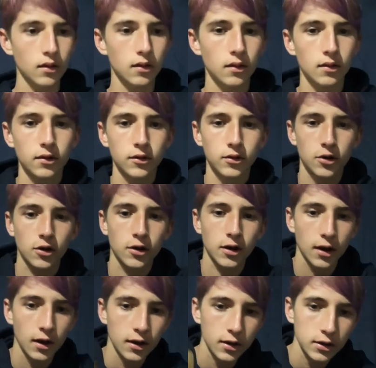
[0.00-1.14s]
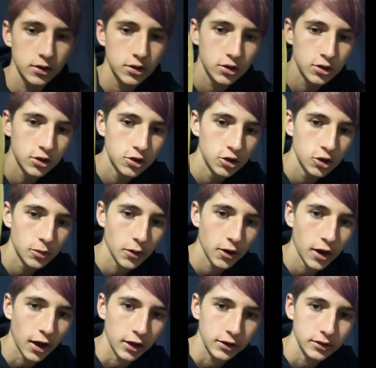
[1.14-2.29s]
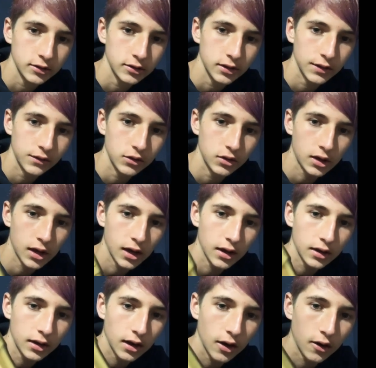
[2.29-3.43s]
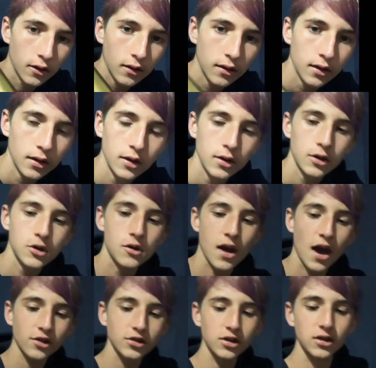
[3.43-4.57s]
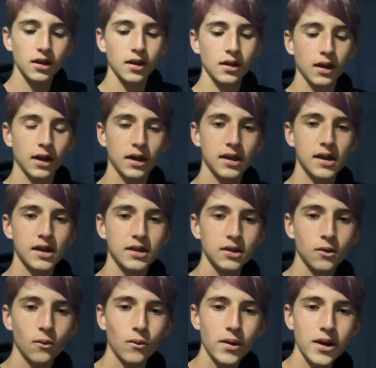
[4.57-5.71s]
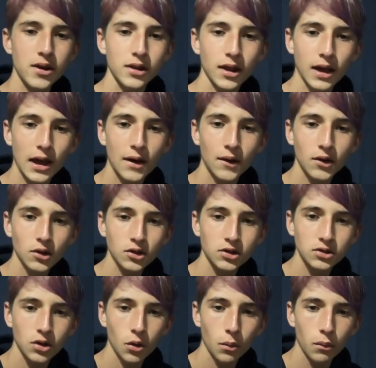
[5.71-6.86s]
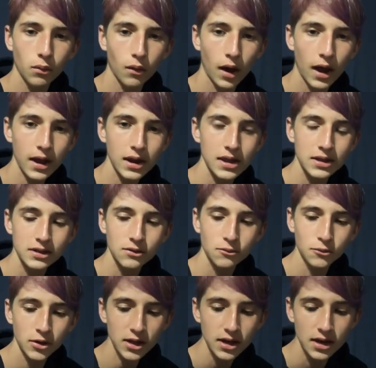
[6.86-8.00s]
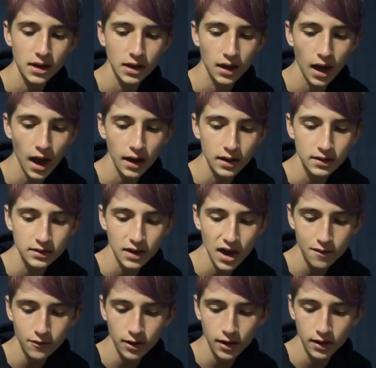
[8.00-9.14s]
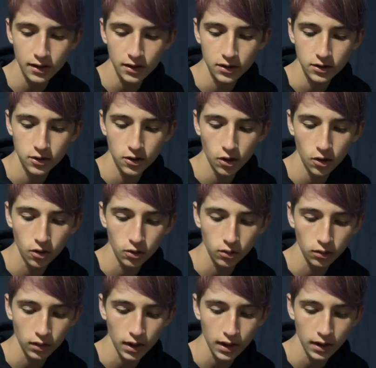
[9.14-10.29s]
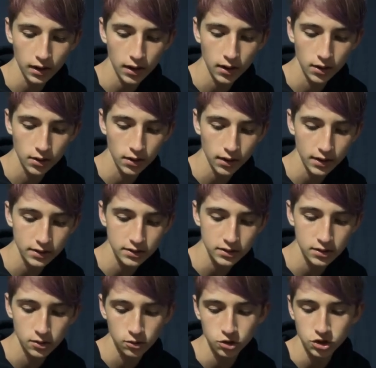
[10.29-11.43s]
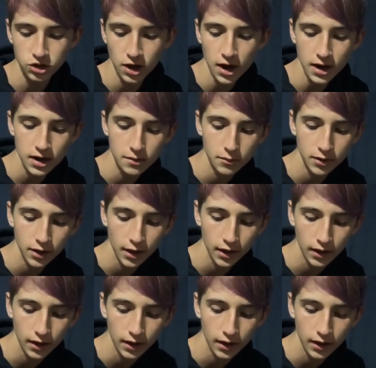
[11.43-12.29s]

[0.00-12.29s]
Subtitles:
the Durga, it's super nice, if you can't tell. You actually, like, it's a weird, like, how it looks so bright. It's really not. It's kind of like a dull kind of color. Like, it's still shiny, but, like,